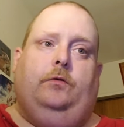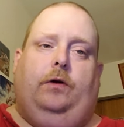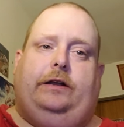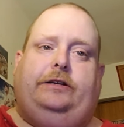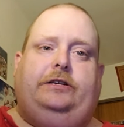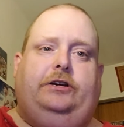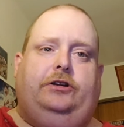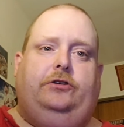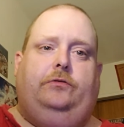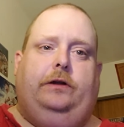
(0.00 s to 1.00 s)
What do you
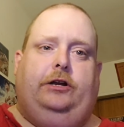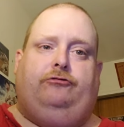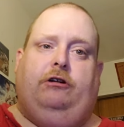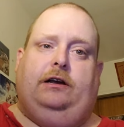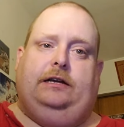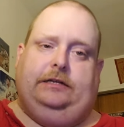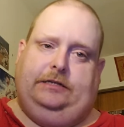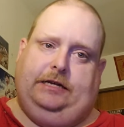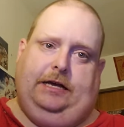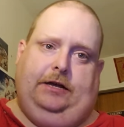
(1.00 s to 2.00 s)
do with a drunken
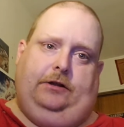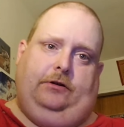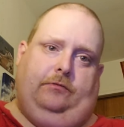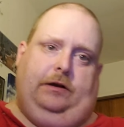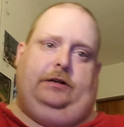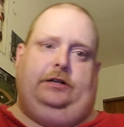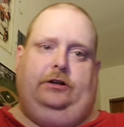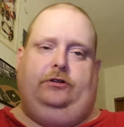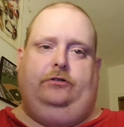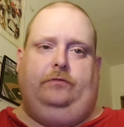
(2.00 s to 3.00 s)
sailor? What do
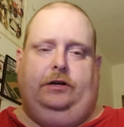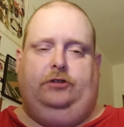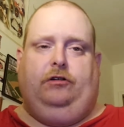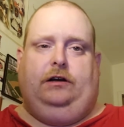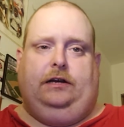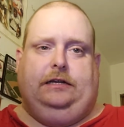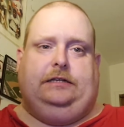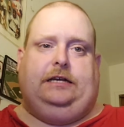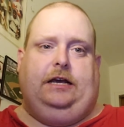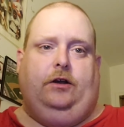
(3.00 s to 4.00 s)
you do with a drunken
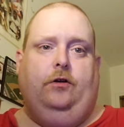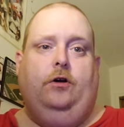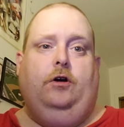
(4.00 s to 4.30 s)
sailor?